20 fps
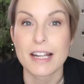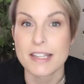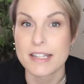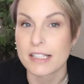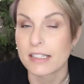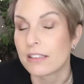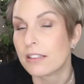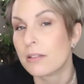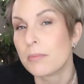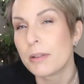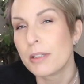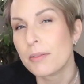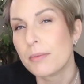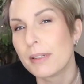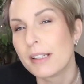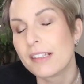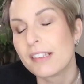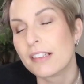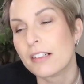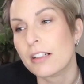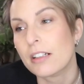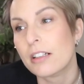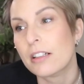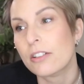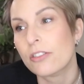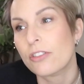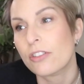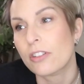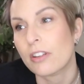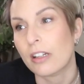I did a little bit of
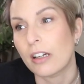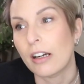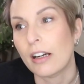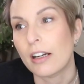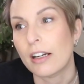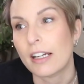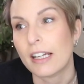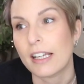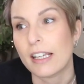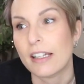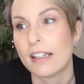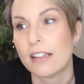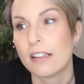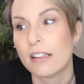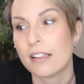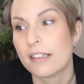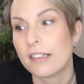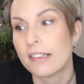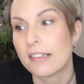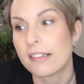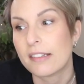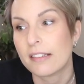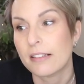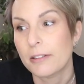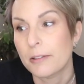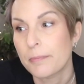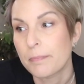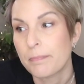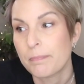research. There is